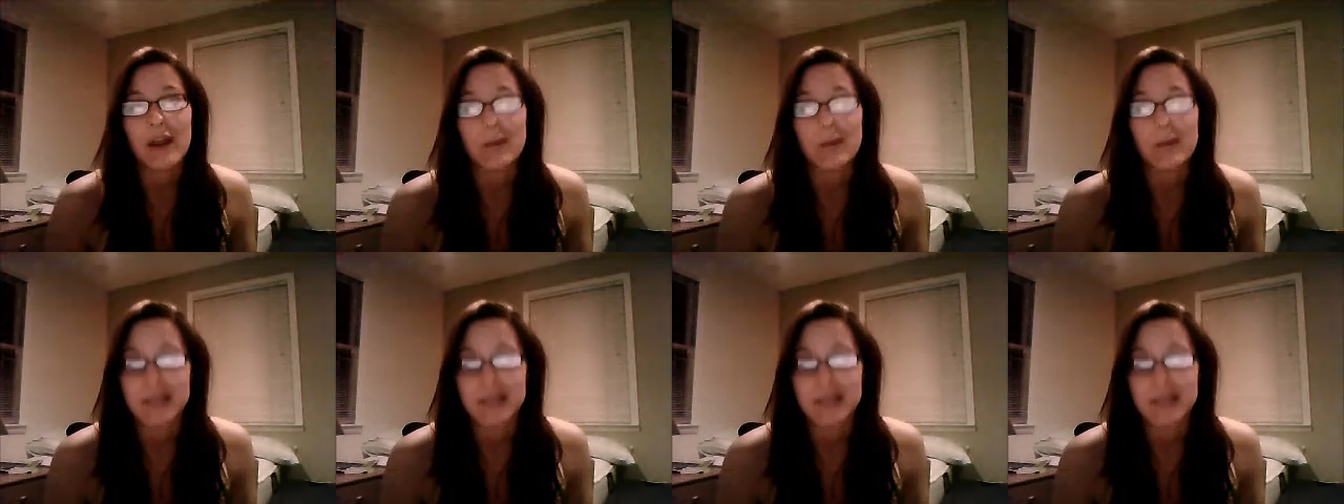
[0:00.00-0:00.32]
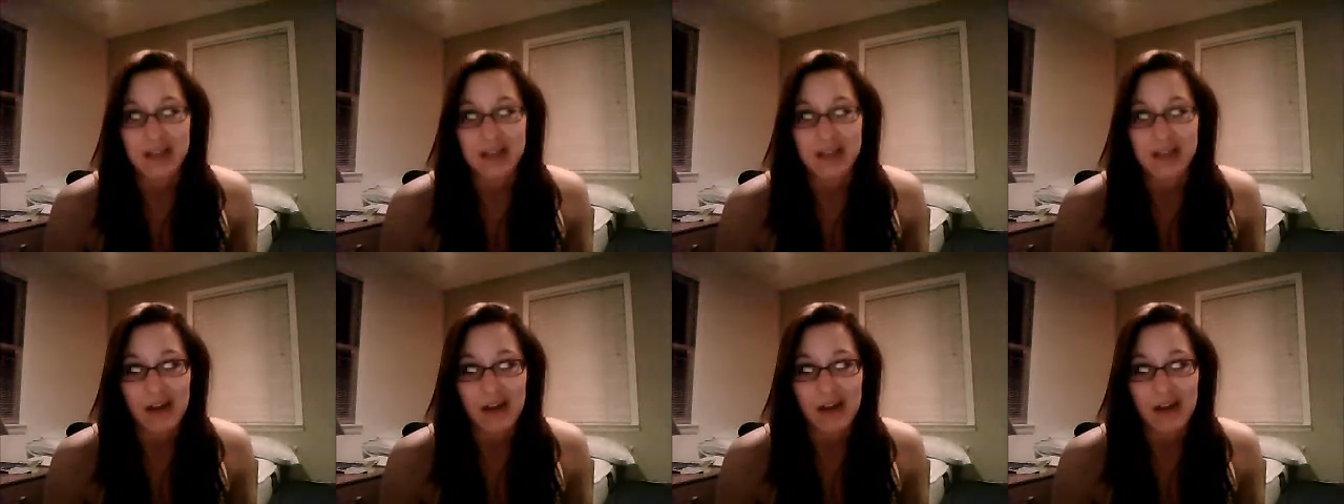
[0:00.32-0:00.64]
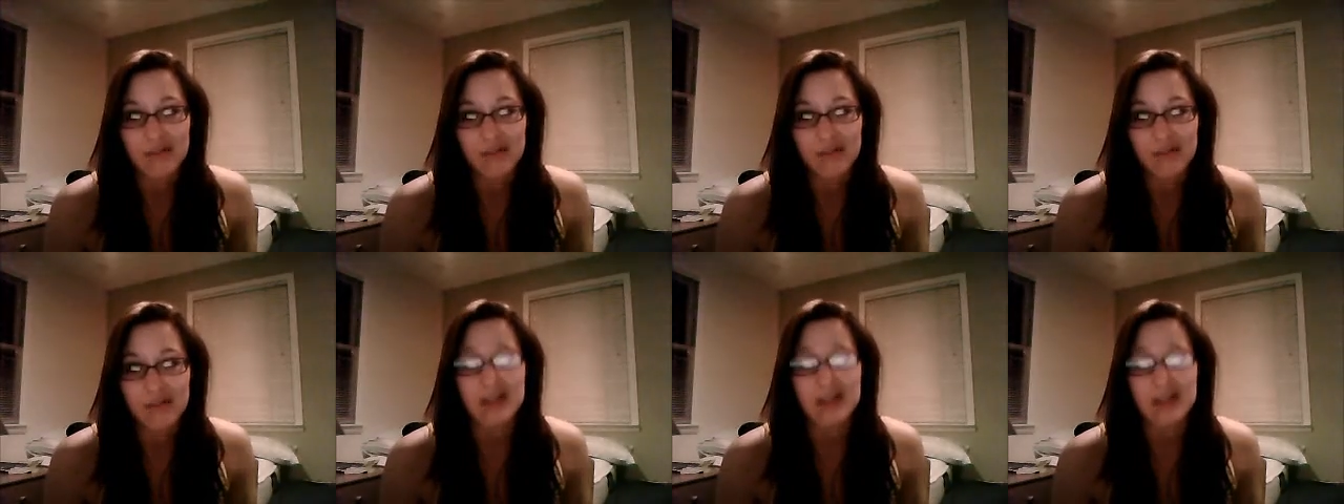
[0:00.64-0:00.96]
that I wasn't
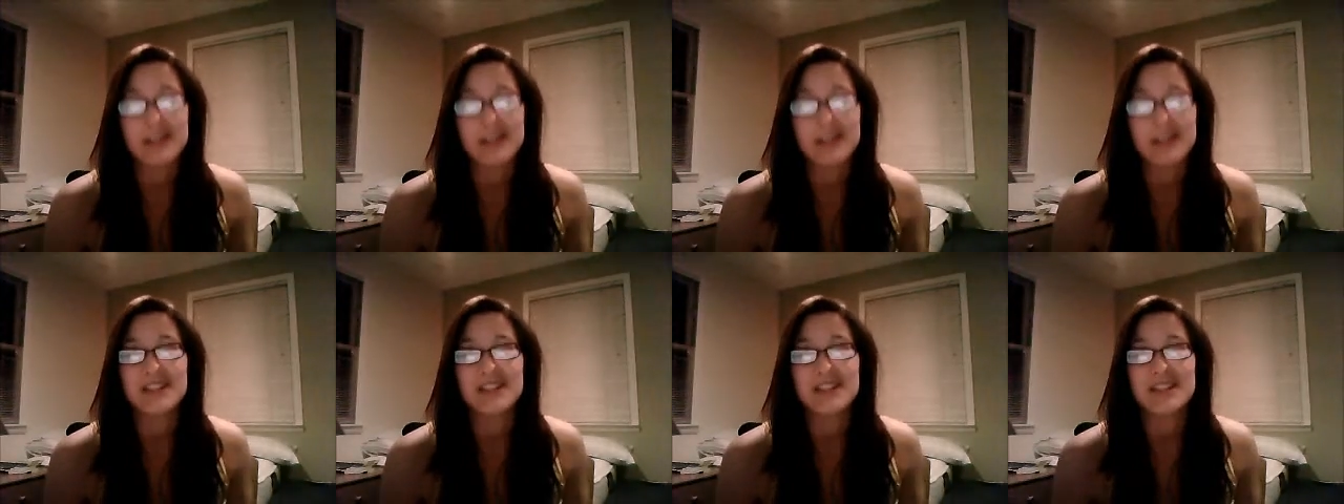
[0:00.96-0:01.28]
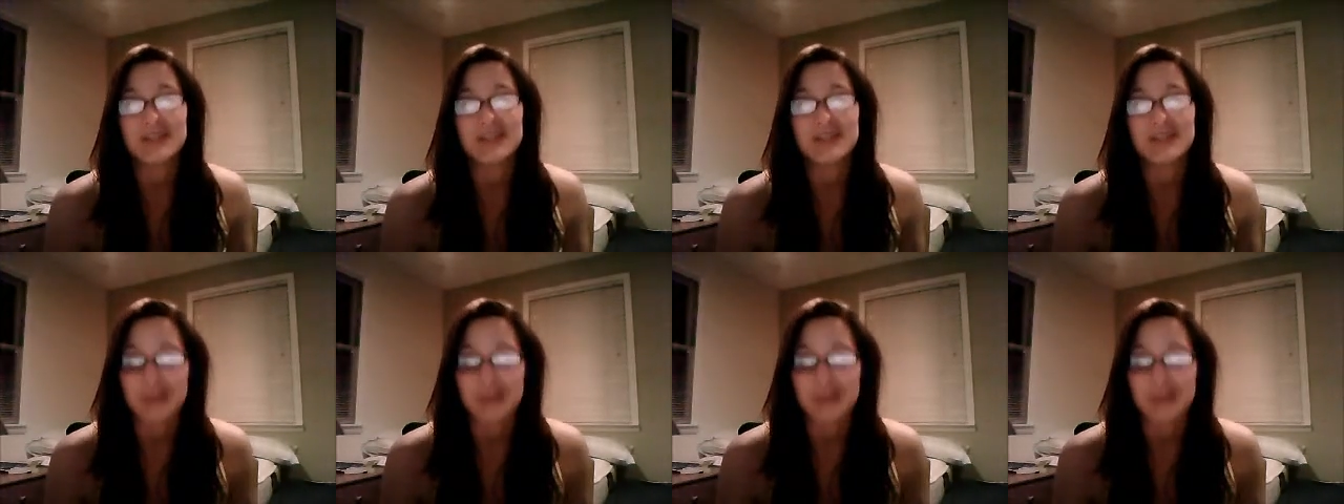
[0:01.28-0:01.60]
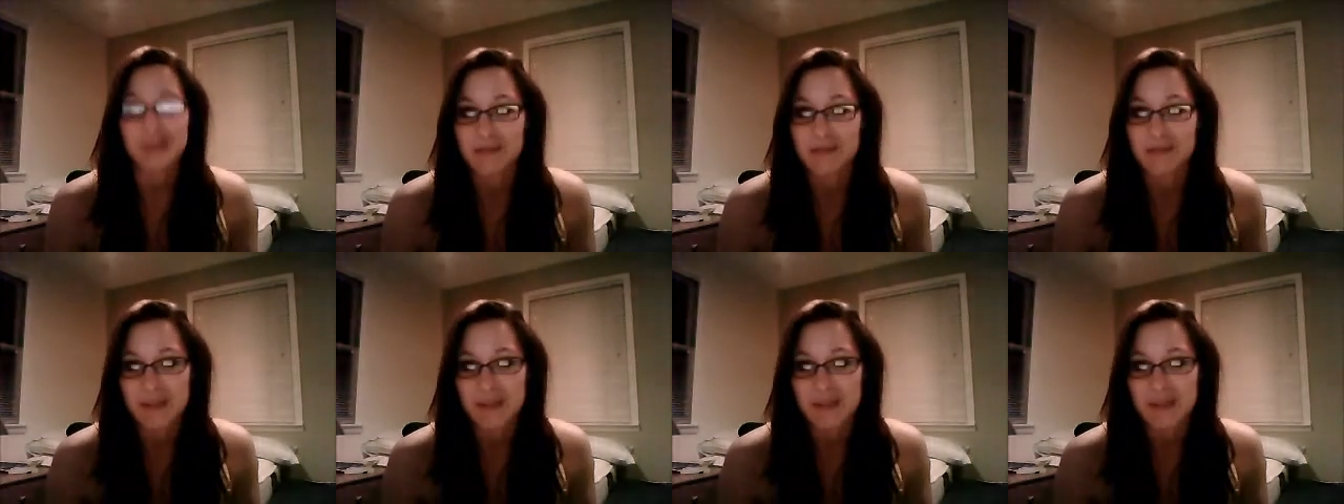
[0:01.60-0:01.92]
enough, or that I didn't
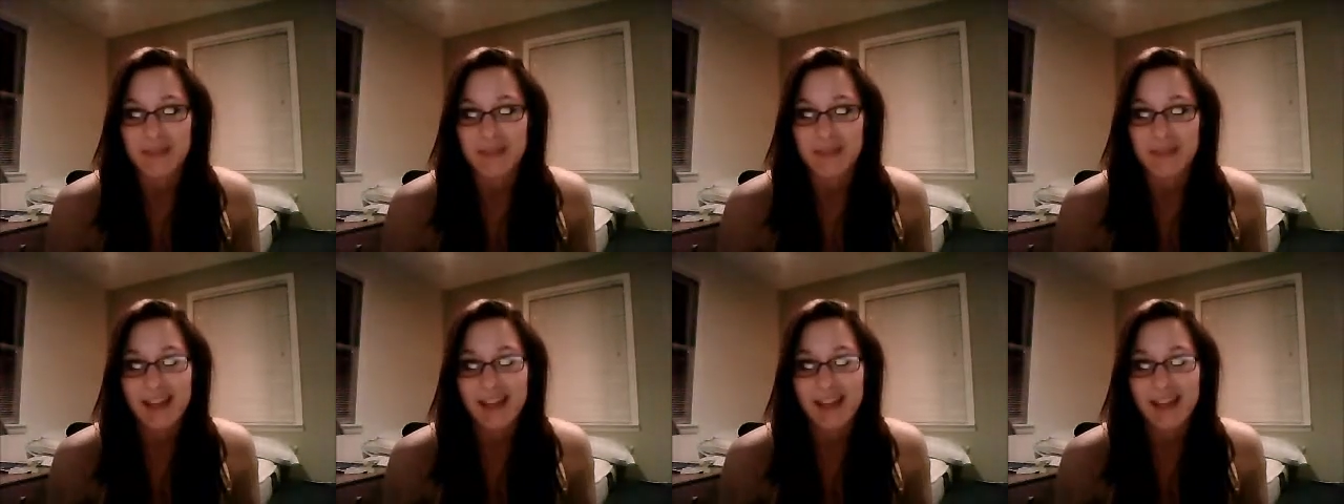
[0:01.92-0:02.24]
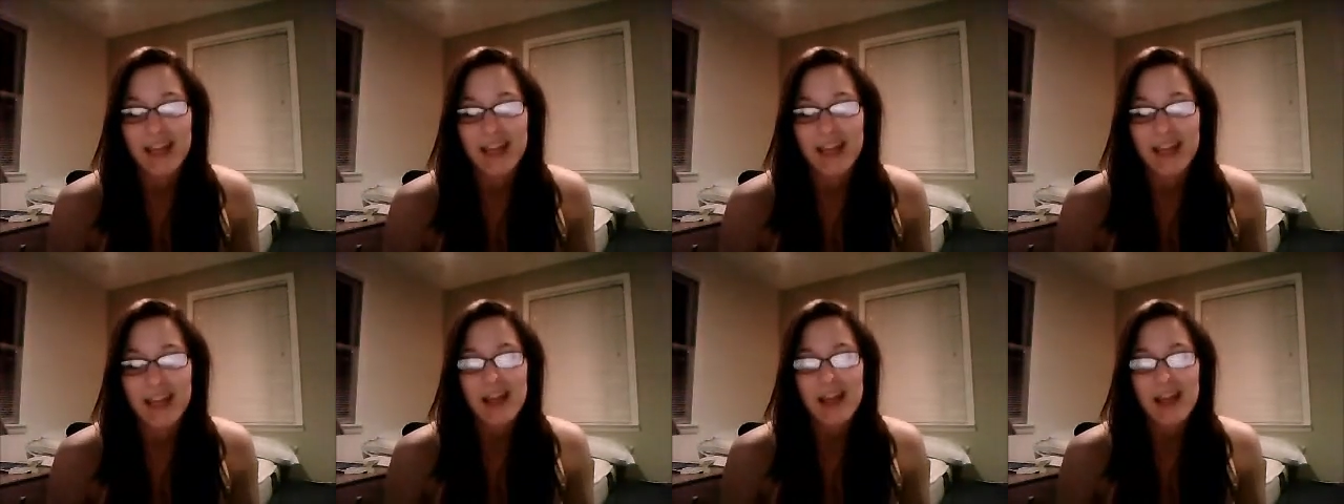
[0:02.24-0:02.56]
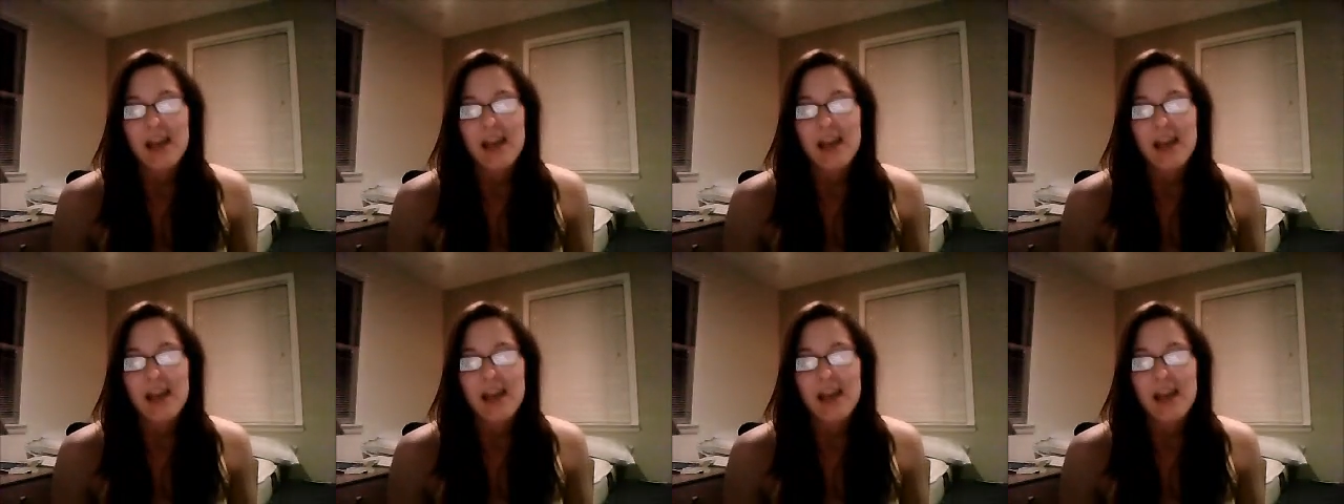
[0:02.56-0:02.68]
deserve something.